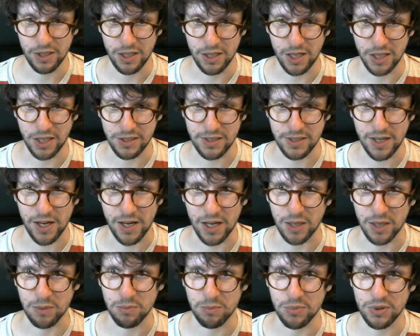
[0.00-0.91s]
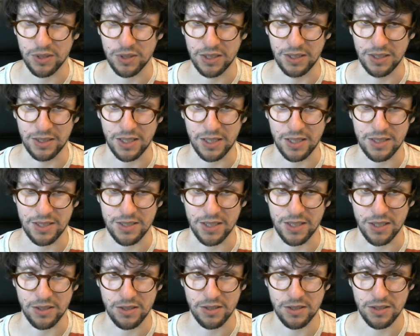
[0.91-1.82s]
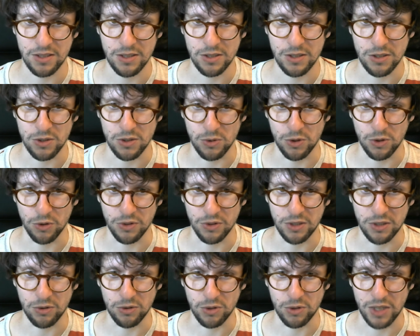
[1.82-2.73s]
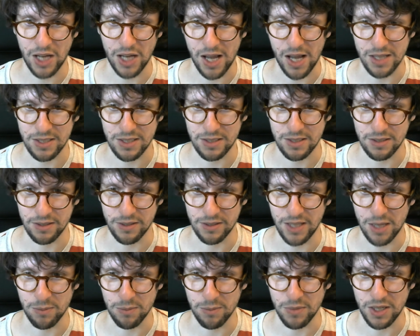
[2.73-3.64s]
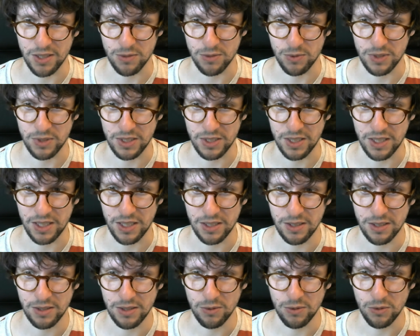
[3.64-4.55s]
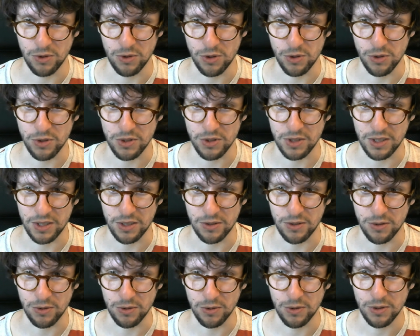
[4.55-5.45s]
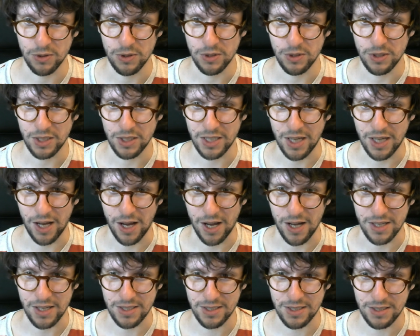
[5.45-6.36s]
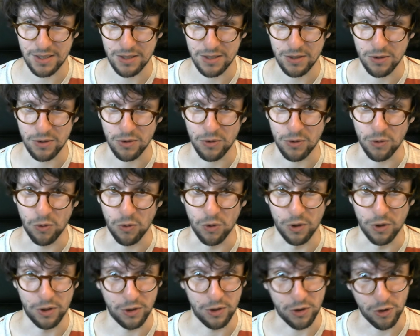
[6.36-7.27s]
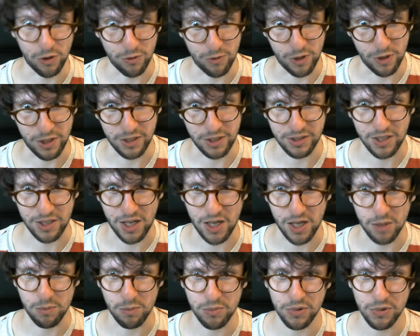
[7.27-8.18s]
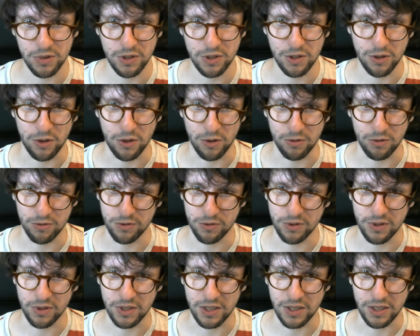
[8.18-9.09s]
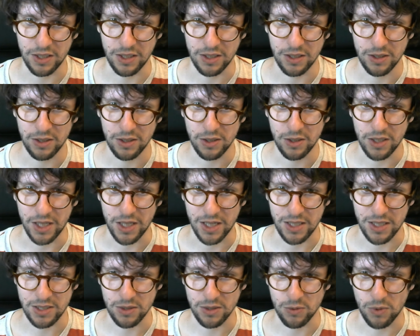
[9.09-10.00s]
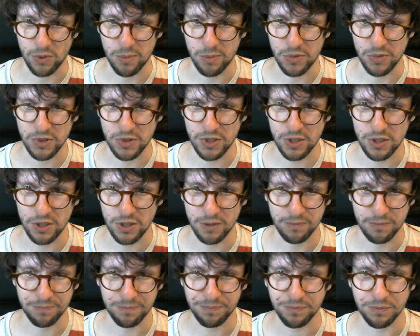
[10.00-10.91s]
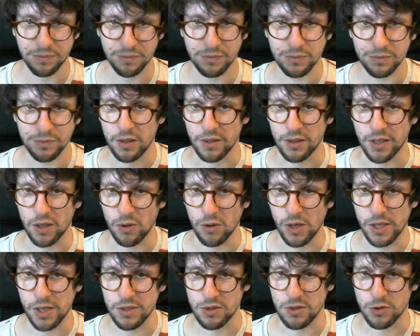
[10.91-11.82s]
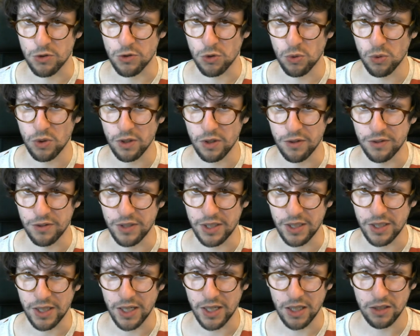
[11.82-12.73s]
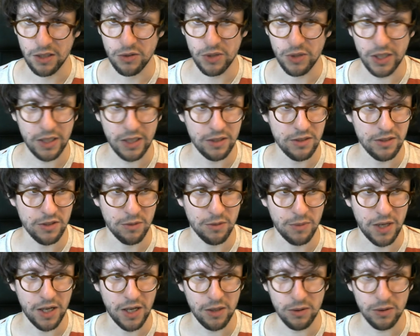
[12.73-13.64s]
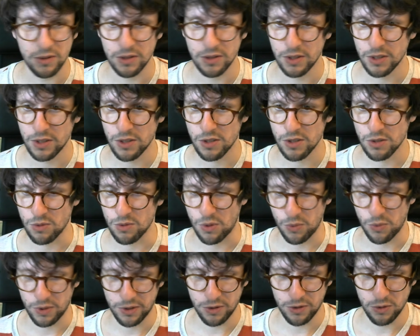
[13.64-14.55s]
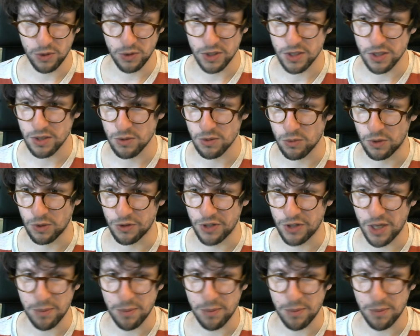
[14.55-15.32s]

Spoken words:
a type in that sense. So you don't need to cast them, as we say. You just need to cast or convert the type of the x and y position. Now let's draw the head rect somehow. So what we'll do is we'll type